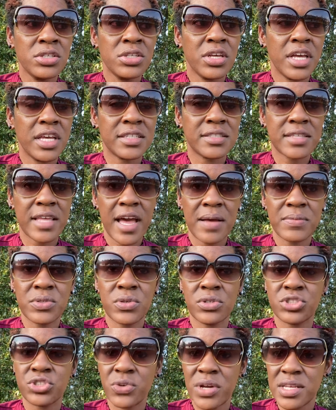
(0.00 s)

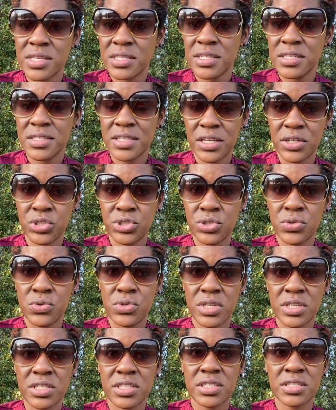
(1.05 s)
address these issues,
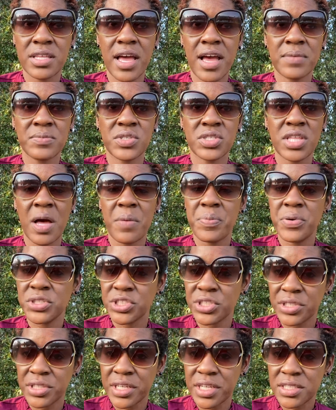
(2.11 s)
and it's time to stop
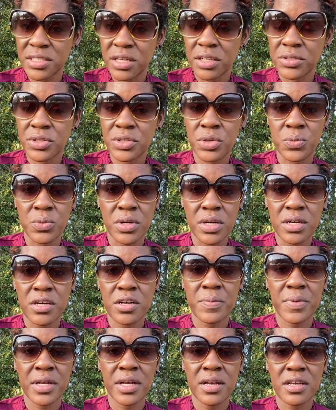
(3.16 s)
pushing things under the
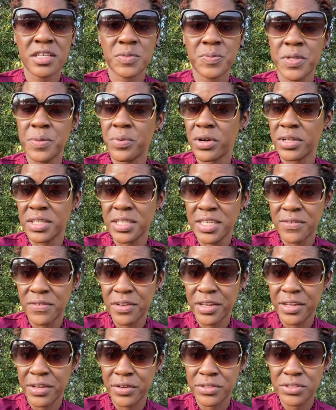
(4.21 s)
rug, because people are leaving
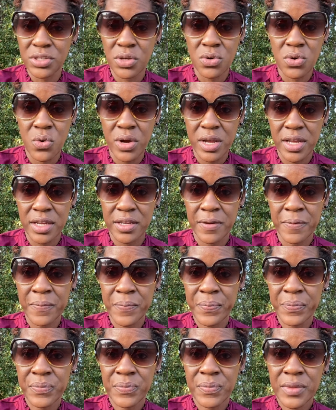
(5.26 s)
here so quick.
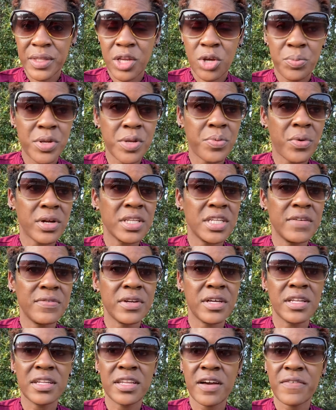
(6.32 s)
People are leaving
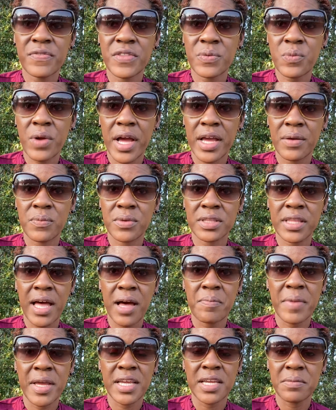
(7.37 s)
here left and right
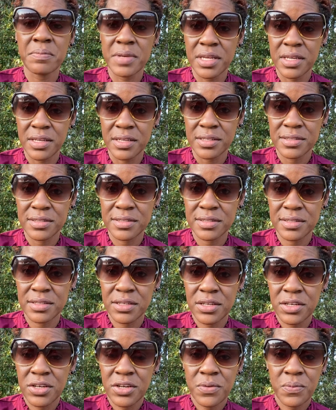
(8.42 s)
without making amends,
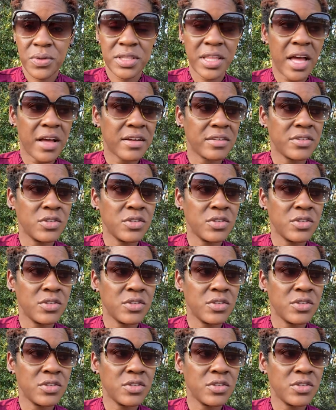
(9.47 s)
without